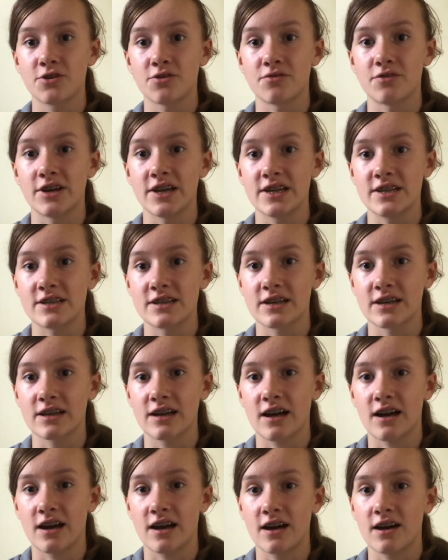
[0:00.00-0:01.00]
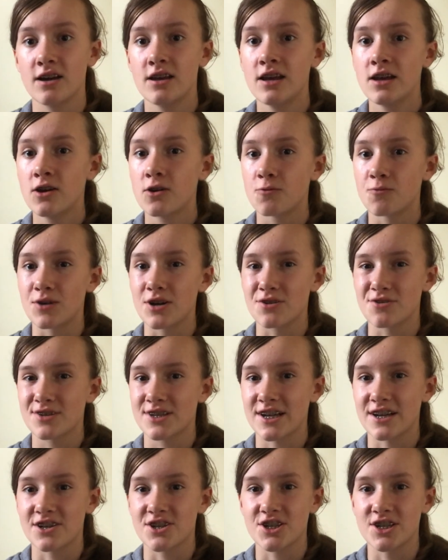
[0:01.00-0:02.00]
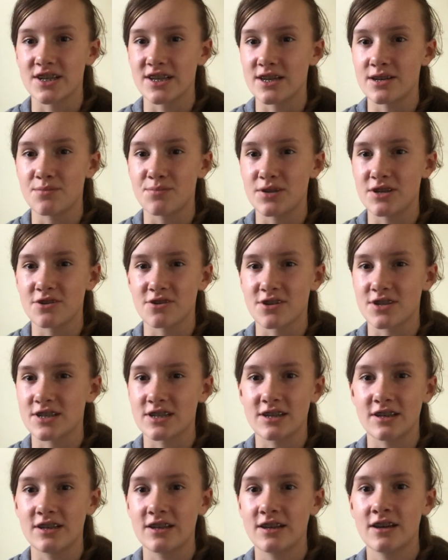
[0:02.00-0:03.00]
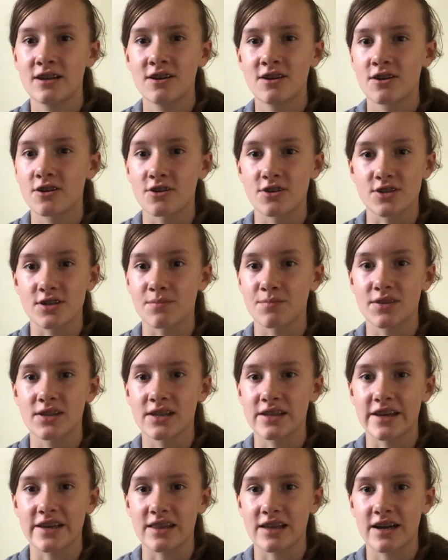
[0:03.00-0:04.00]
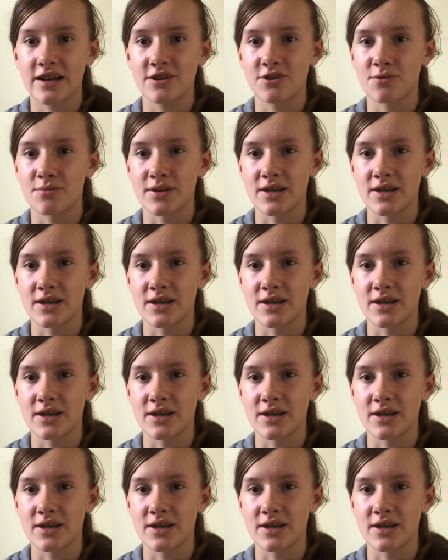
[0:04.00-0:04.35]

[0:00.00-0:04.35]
riding a Welsh section A, B or C or something like that,